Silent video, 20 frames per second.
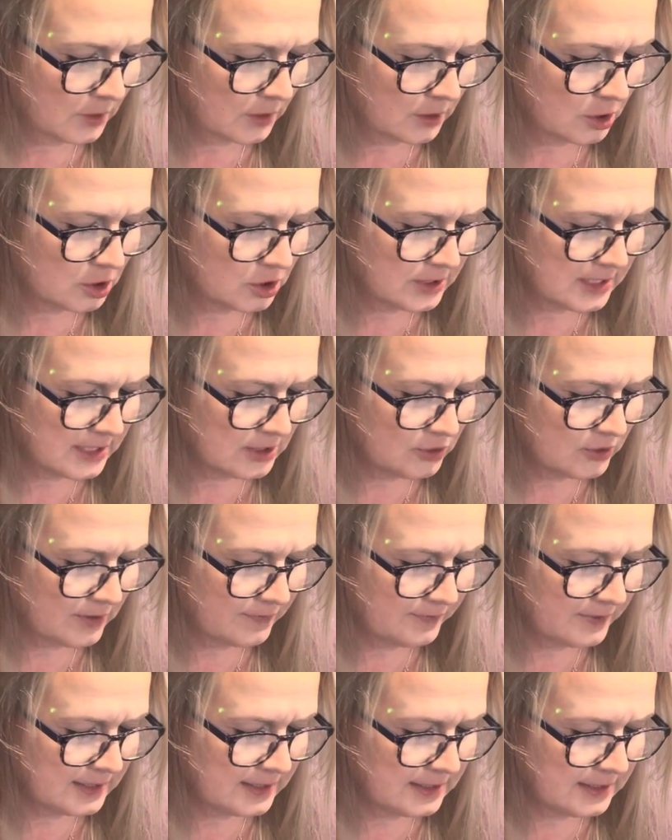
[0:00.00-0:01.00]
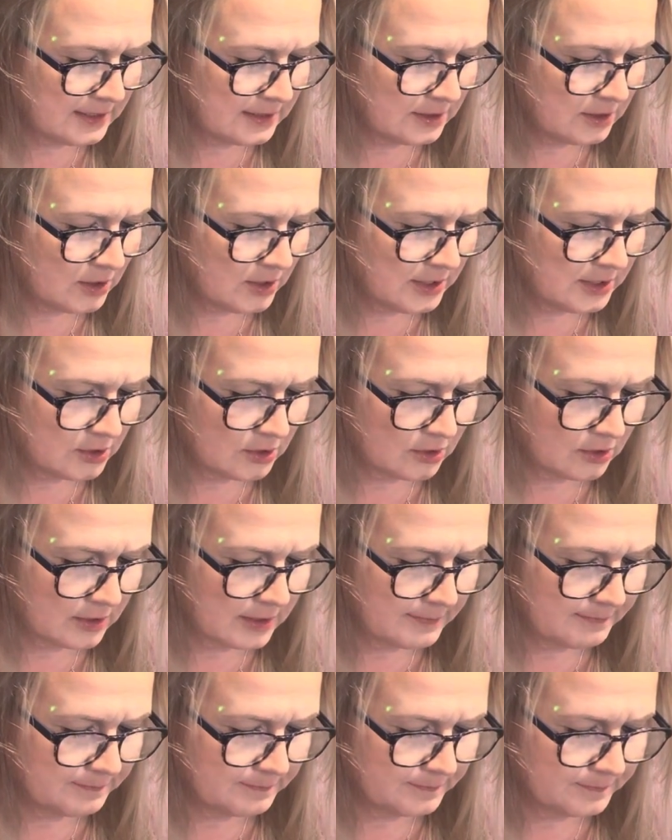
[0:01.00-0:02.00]
Because they're travelling at night
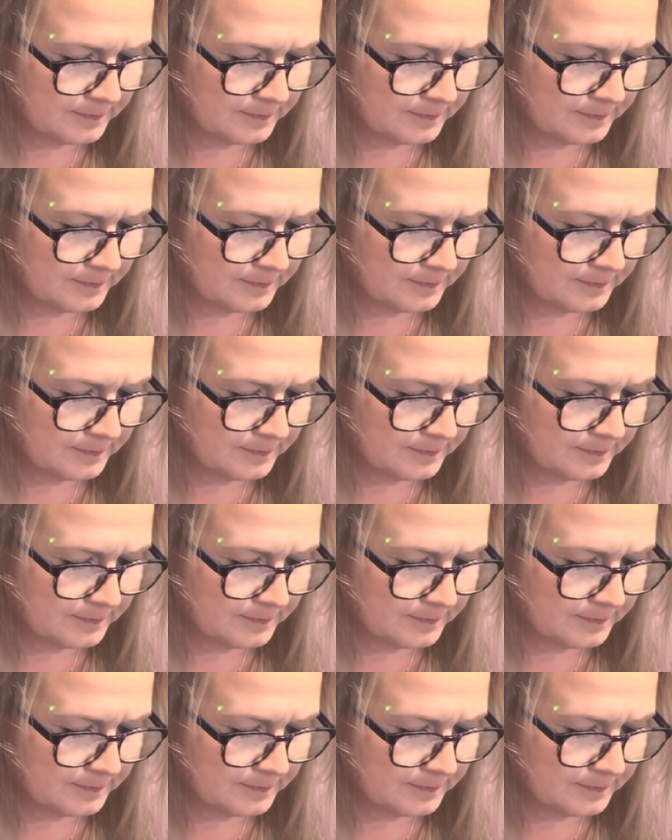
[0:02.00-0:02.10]
time.